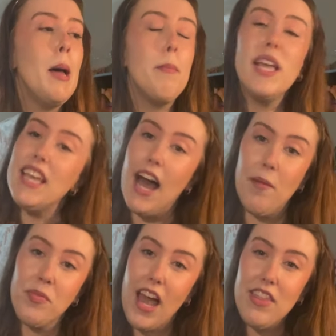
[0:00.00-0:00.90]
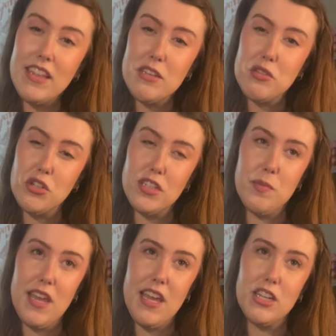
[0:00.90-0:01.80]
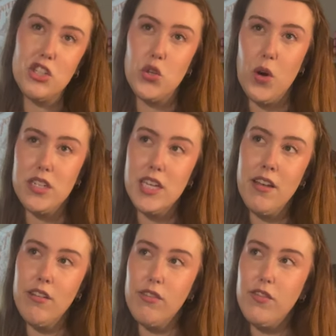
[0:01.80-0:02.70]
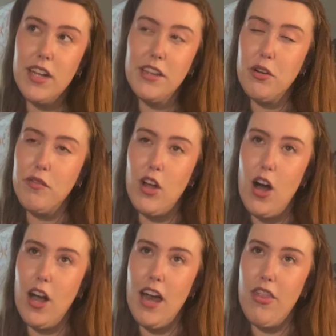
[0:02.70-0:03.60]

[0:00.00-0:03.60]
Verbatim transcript: But yeah, I think this will just be a short, fun little vlog.